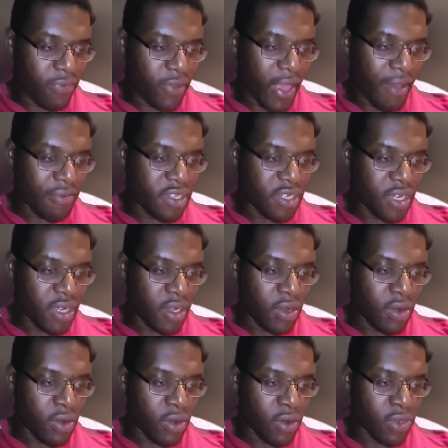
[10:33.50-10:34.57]
FT
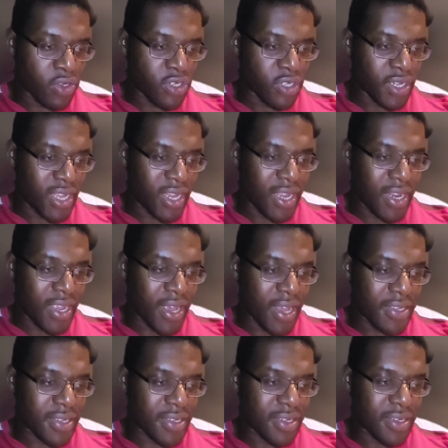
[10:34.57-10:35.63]
hoes and
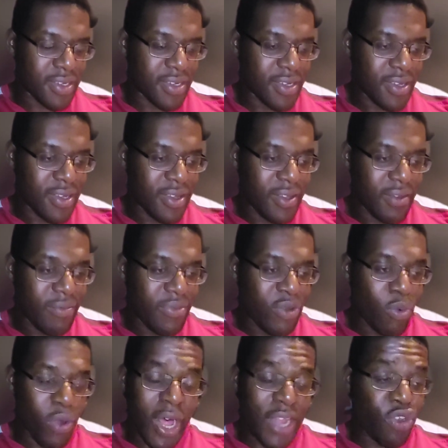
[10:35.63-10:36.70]
idiots.
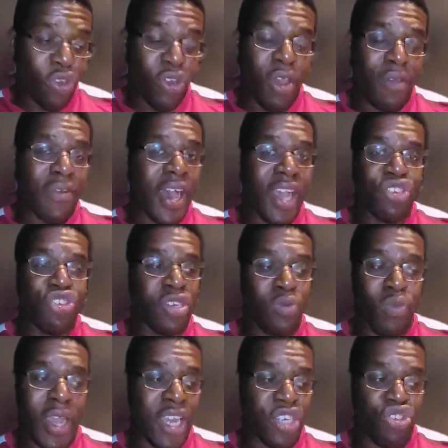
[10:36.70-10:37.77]
Well, I don't know if
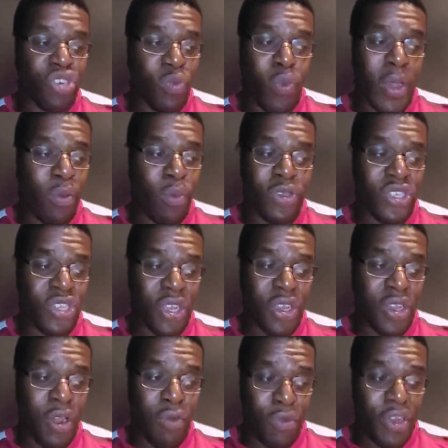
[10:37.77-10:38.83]
Astrid Wet was
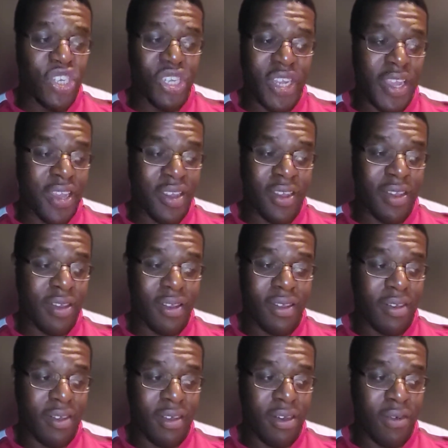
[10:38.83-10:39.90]
the originator
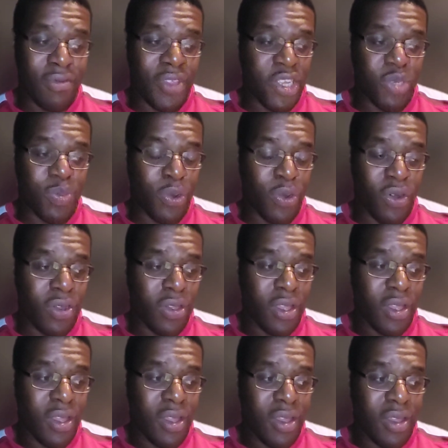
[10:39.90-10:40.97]
of this, but
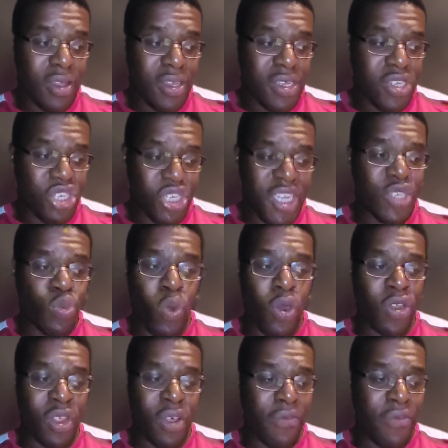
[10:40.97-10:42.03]
she's one
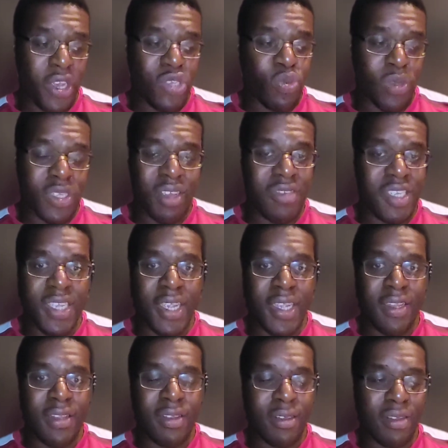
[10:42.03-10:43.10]
of the first ones I've seen